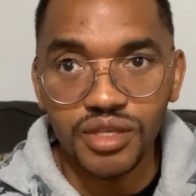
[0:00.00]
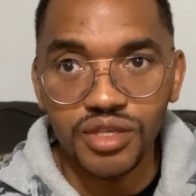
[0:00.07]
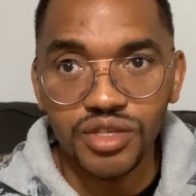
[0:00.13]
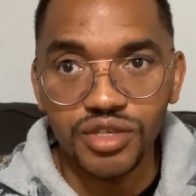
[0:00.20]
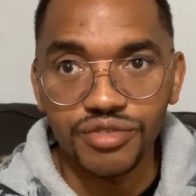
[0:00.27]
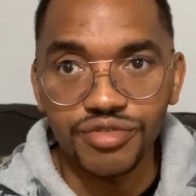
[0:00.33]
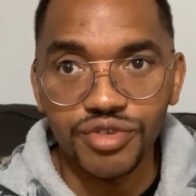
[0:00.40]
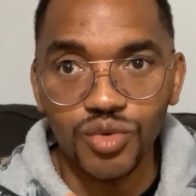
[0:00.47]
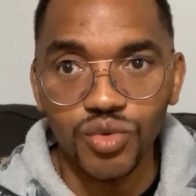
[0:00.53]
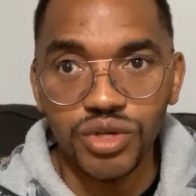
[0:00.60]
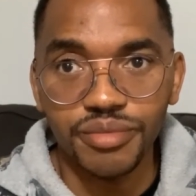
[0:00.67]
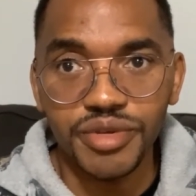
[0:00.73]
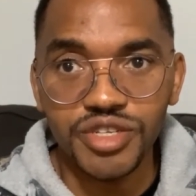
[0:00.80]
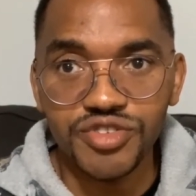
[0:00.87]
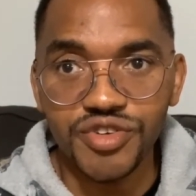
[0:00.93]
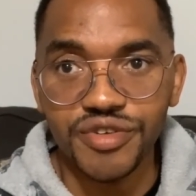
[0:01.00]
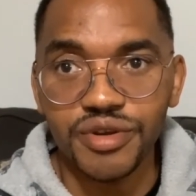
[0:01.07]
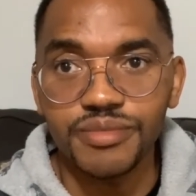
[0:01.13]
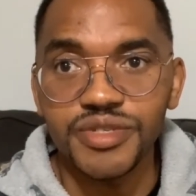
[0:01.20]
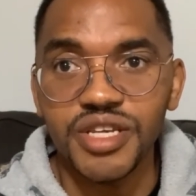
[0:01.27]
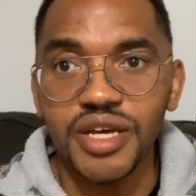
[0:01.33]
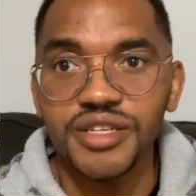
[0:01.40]
If you want to be
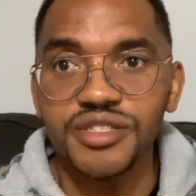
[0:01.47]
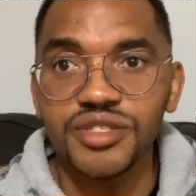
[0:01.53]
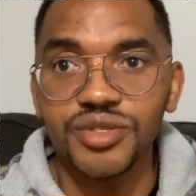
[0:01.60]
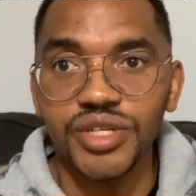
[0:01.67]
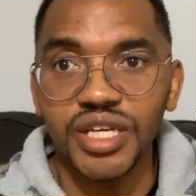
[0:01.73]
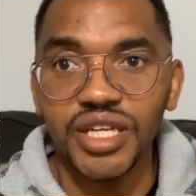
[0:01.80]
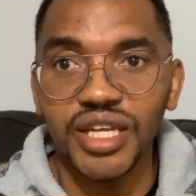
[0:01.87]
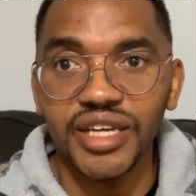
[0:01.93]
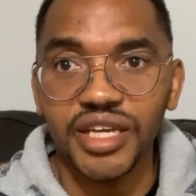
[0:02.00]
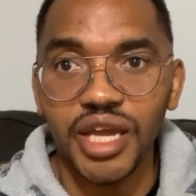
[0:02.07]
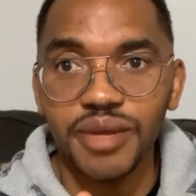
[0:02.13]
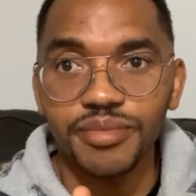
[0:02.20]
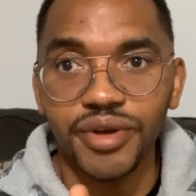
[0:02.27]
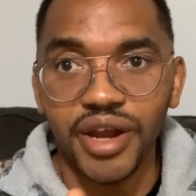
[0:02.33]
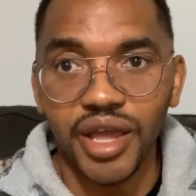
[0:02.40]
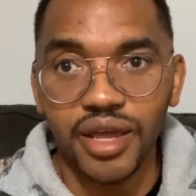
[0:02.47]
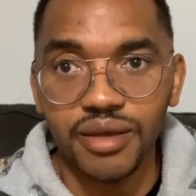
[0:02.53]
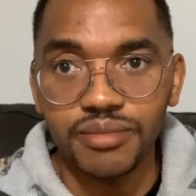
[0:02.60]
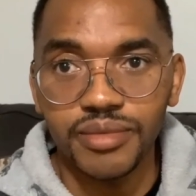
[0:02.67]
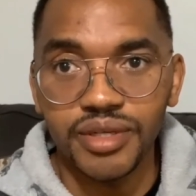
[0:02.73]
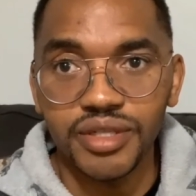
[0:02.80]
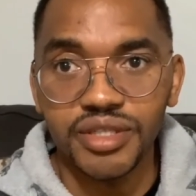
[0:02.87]
circumcised today like Abraham
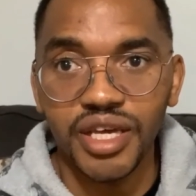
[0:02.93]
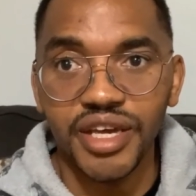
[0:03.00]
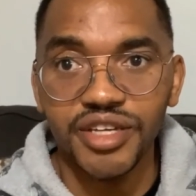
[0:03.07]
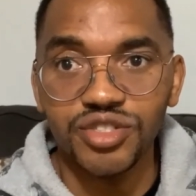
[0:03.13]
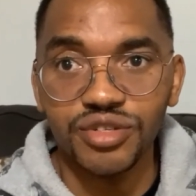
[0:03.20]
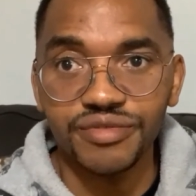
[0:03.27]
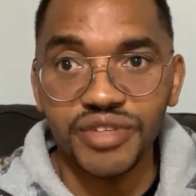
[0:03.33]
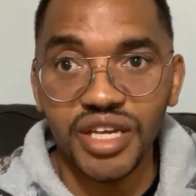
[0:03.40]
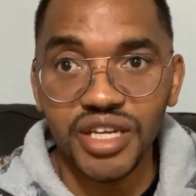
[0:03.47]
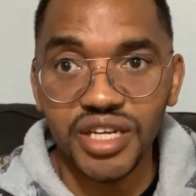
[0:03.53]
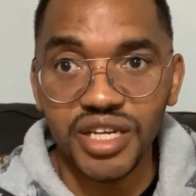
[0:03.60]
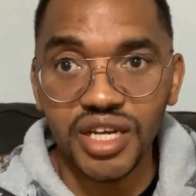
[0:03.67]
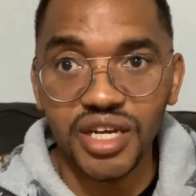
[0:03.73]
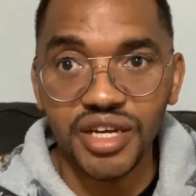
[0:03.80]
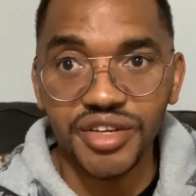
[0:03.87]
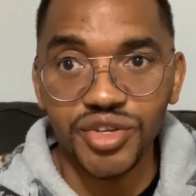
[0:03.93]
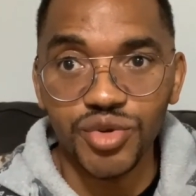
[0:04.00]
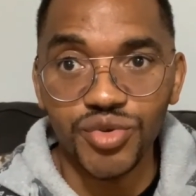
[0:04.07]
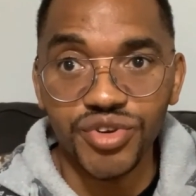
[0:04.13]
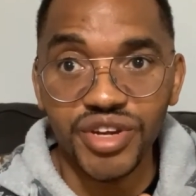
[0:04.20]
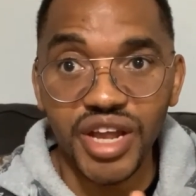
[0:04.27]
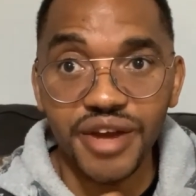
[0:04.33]
at the age of 99, you're
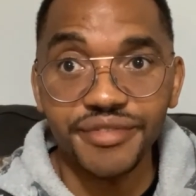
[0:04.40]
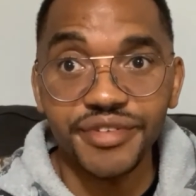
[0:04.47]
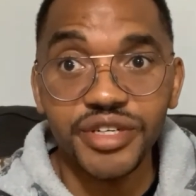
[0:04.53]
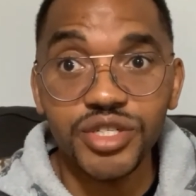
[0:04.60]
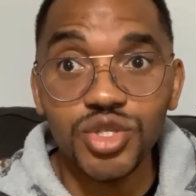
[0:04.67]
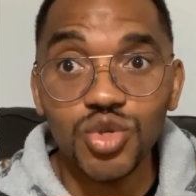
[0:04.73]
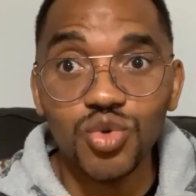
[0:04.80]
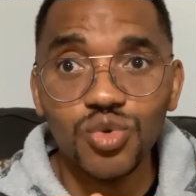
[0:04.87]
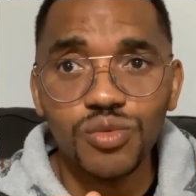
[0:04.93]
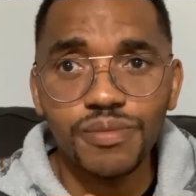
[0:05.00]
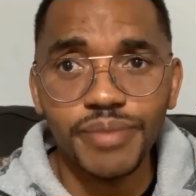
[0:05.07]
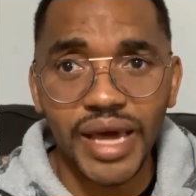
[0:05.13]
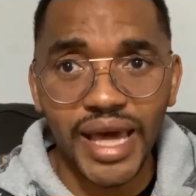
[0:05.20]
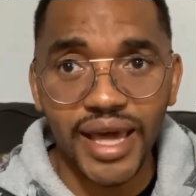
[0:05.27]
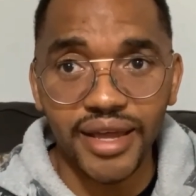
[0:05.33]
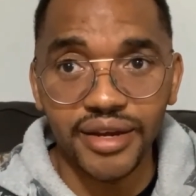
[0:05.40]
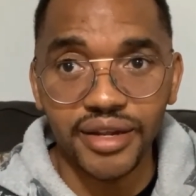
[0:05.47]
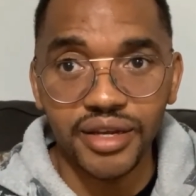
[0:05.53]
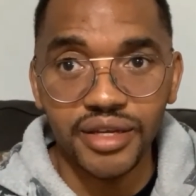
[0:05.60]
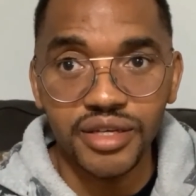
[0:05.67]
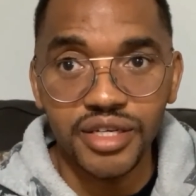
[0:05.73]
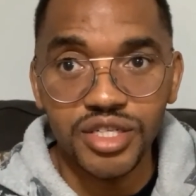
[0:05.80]
never too bad
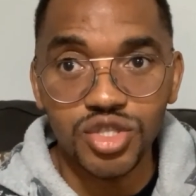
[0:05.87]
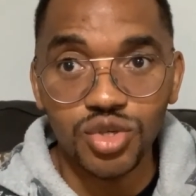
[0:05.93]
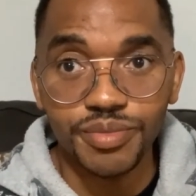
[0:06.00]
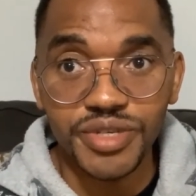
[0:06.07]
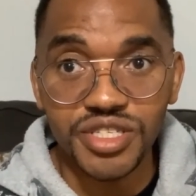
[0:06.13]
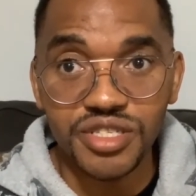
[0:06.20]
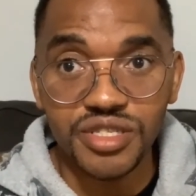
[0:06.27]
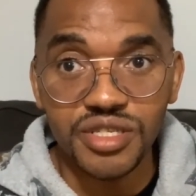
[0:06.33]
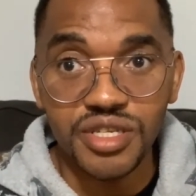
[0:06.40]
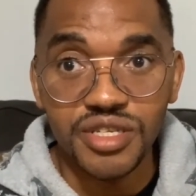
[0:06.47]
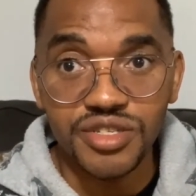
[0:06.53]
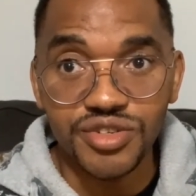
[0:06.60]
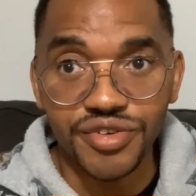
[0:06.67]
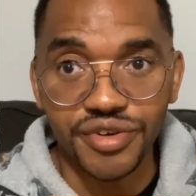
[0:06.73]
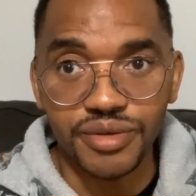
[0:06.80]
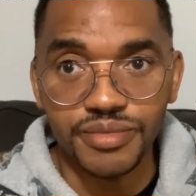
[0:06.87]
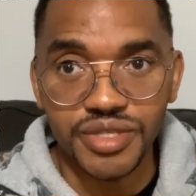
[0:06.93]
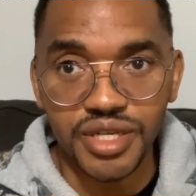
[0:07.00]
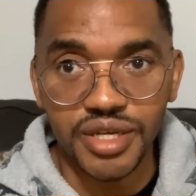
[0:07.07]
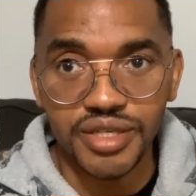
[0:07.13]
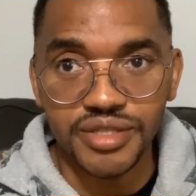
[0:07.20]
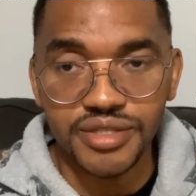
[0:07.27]
to be
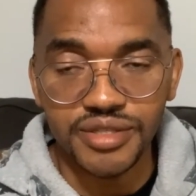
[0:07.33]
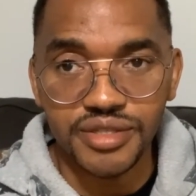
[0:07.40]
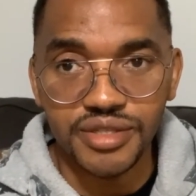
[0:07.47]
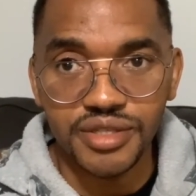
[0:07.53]
circumcised.